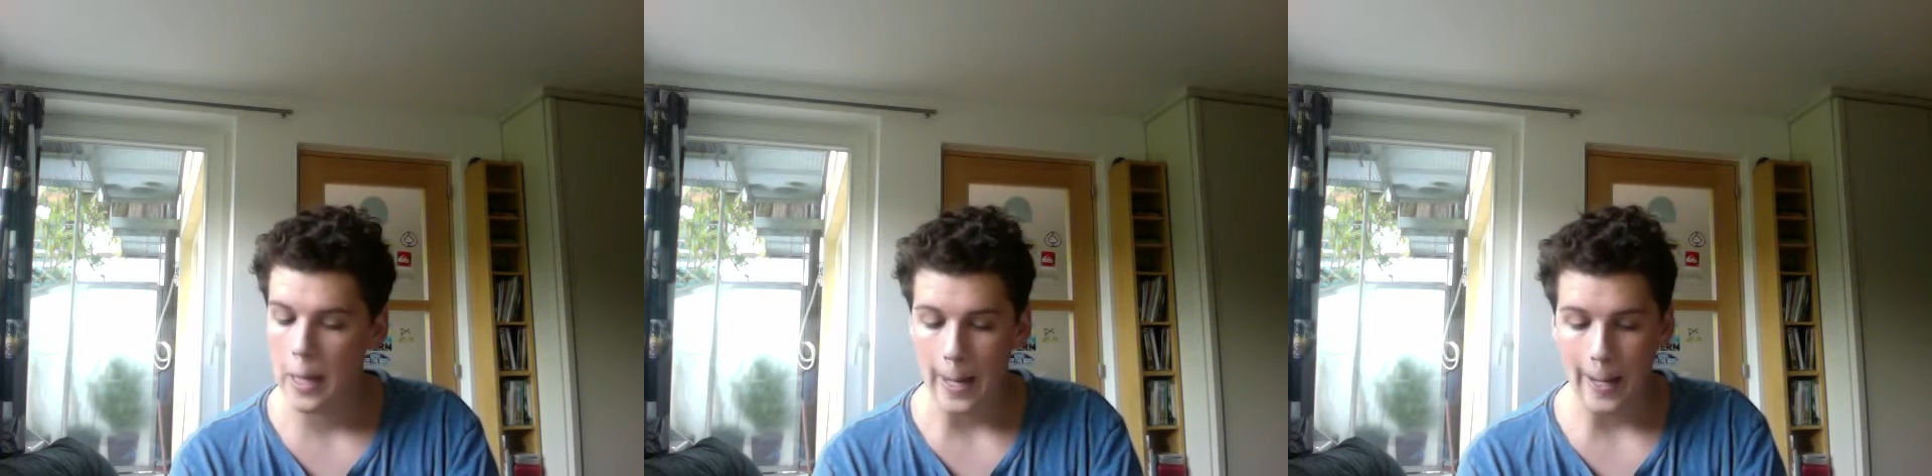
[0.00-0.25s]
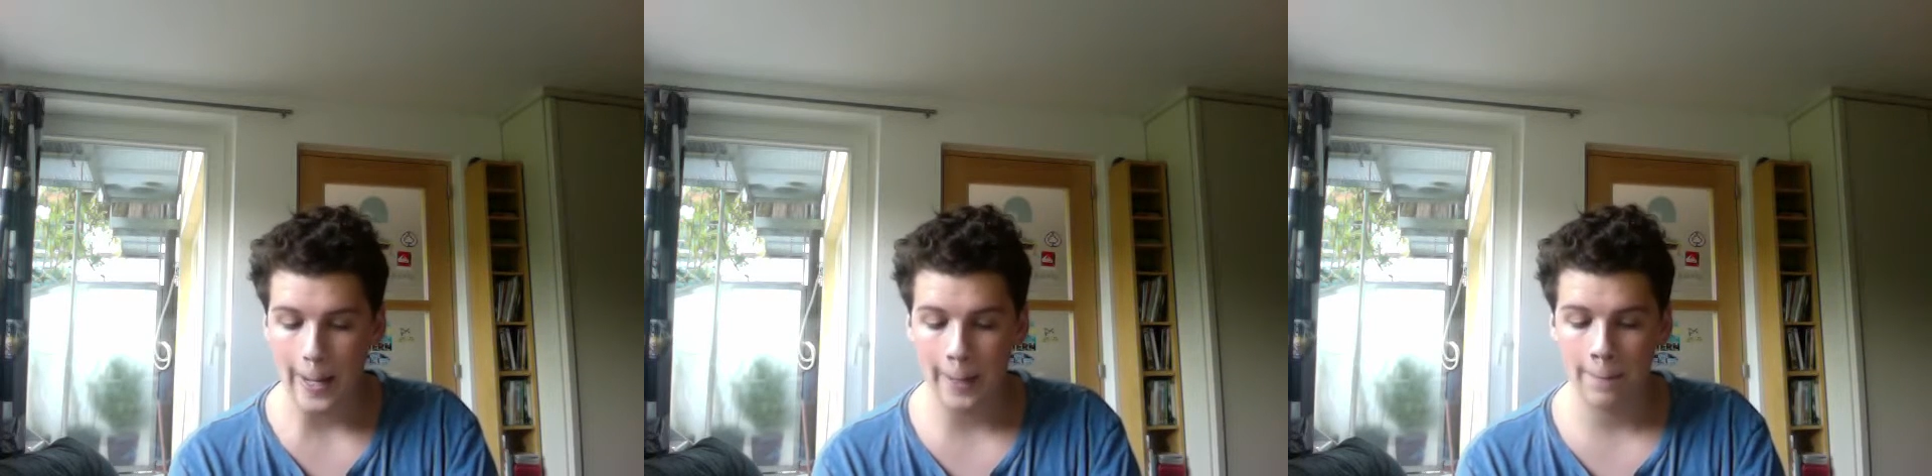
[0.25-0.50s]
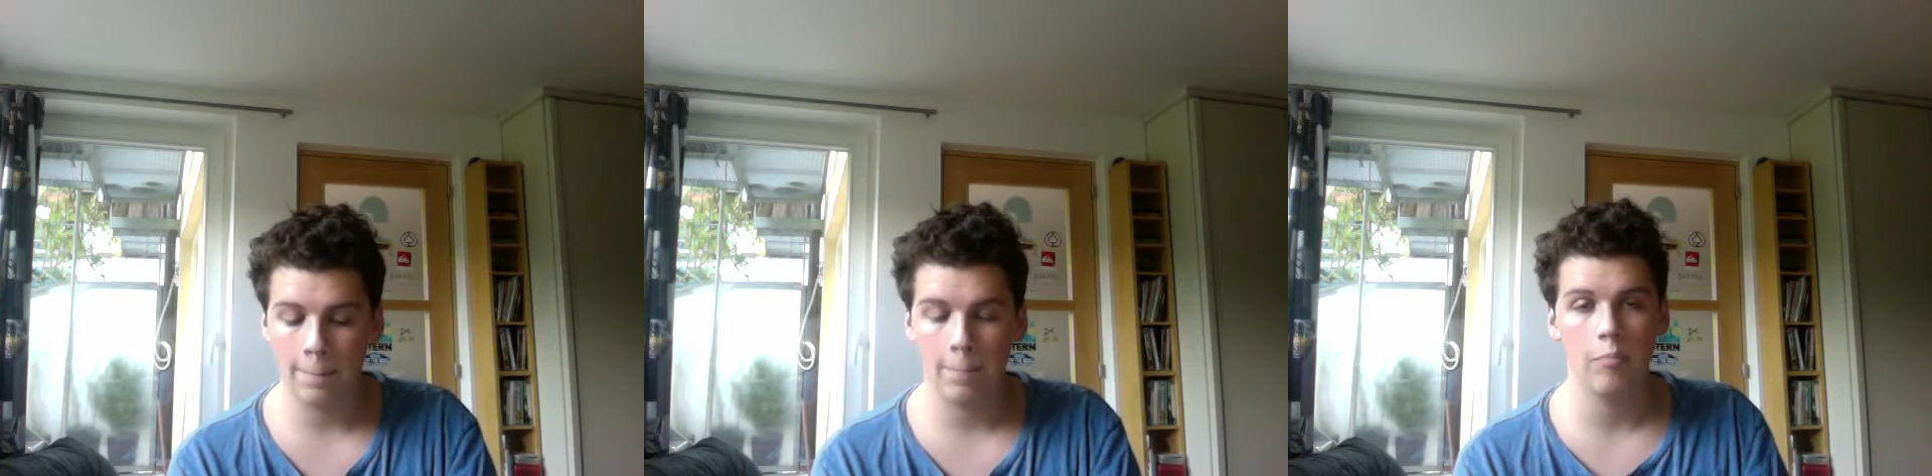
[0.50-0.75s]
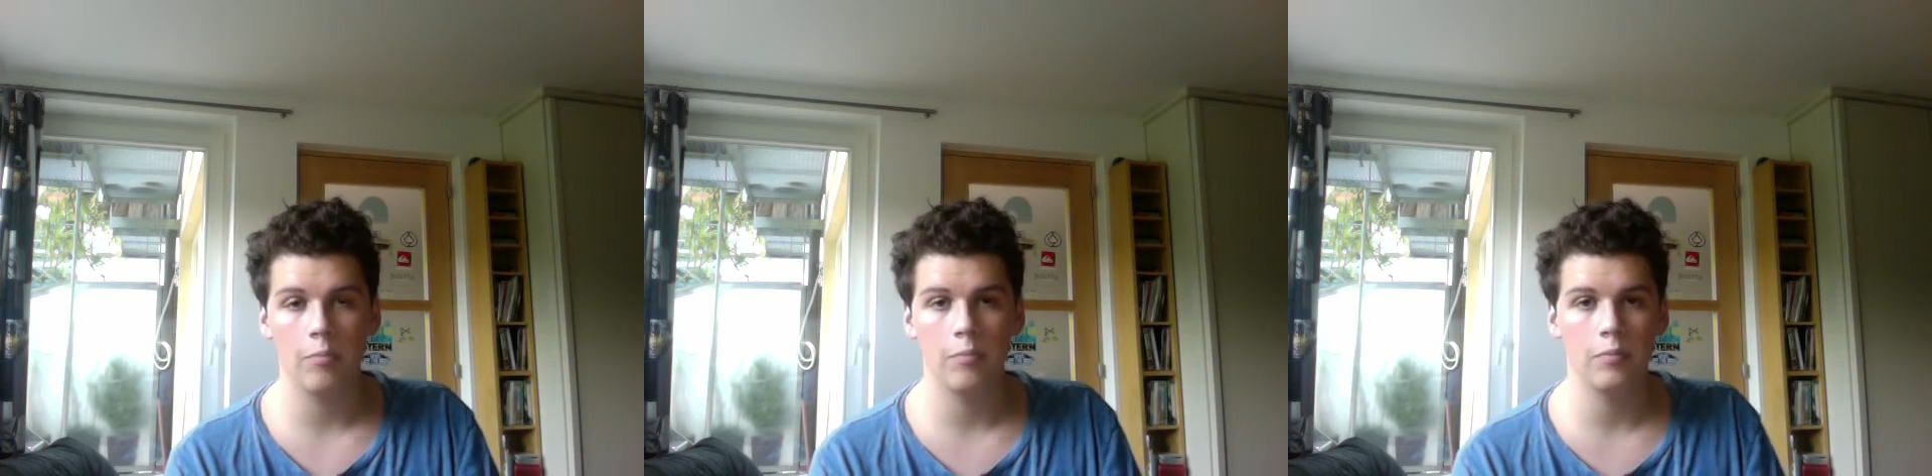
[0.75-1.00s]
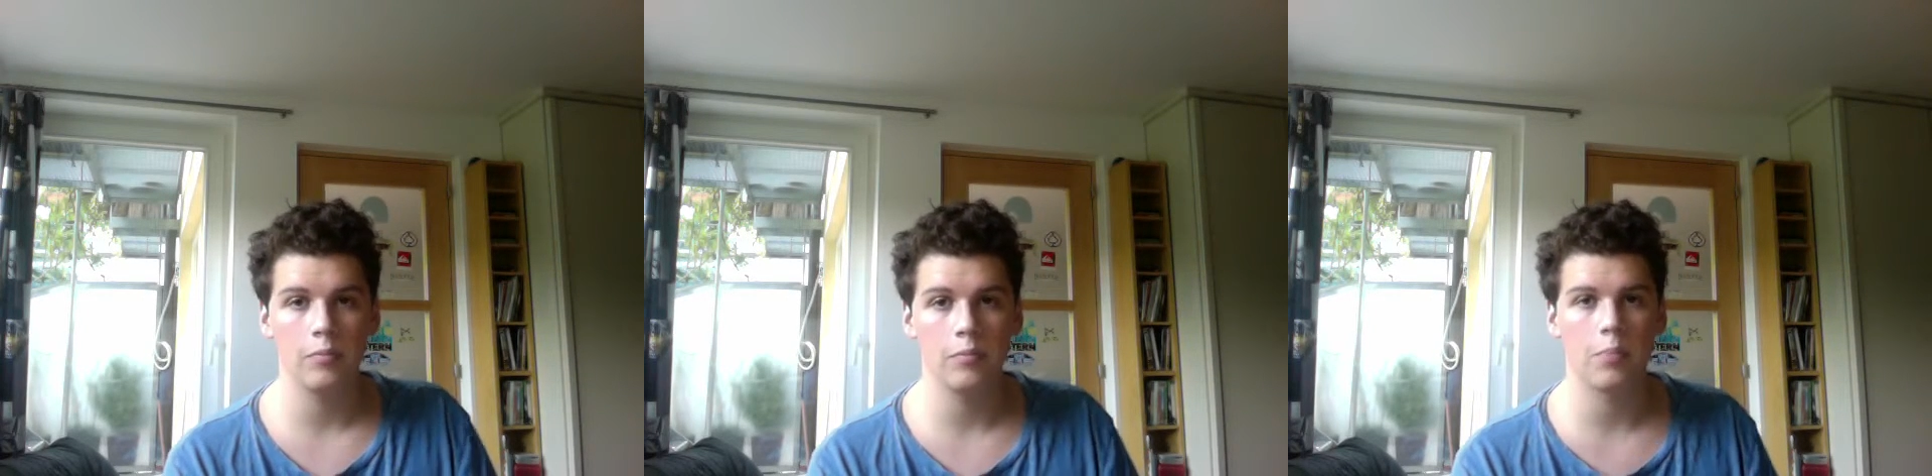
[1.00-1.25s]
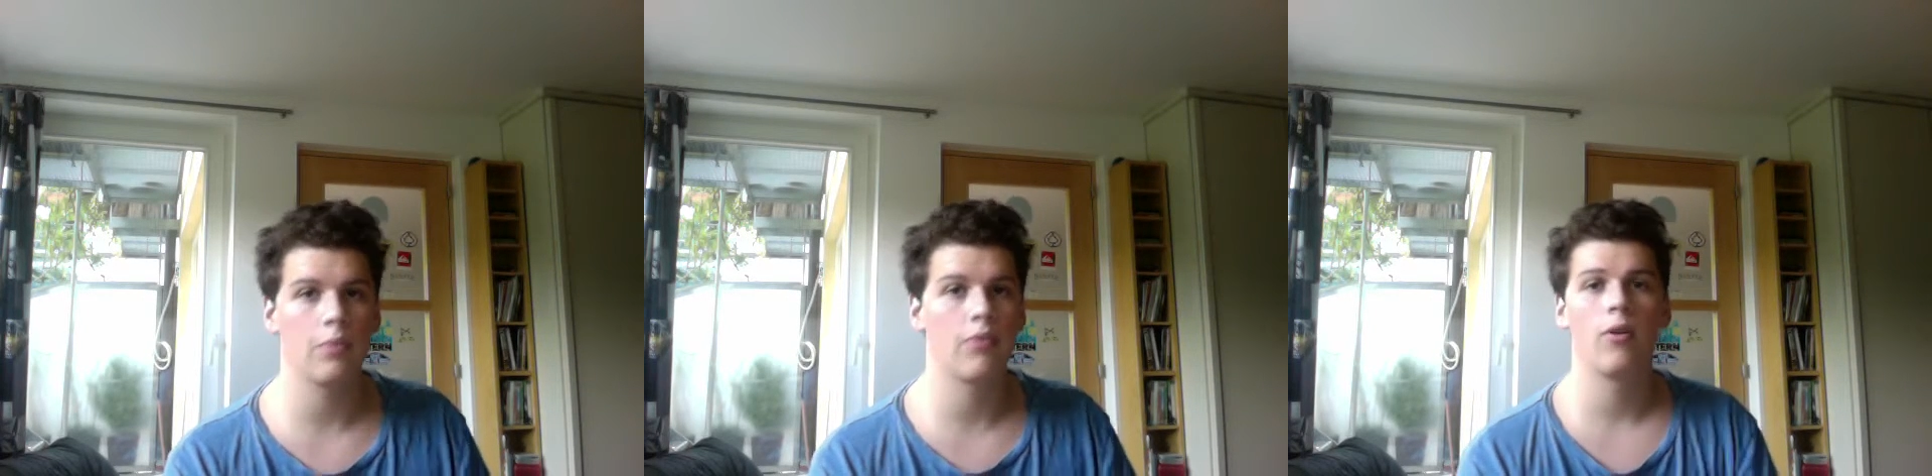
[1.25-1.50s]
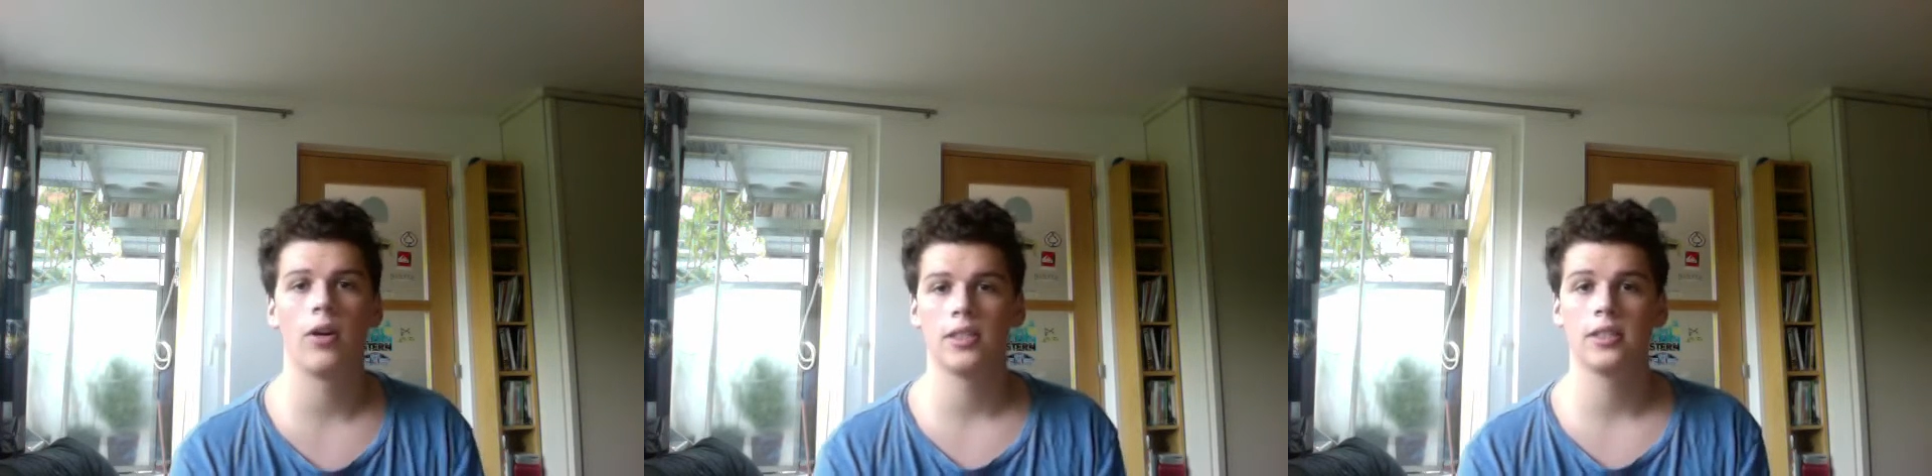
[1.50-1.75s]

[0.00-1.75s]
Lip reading: But before I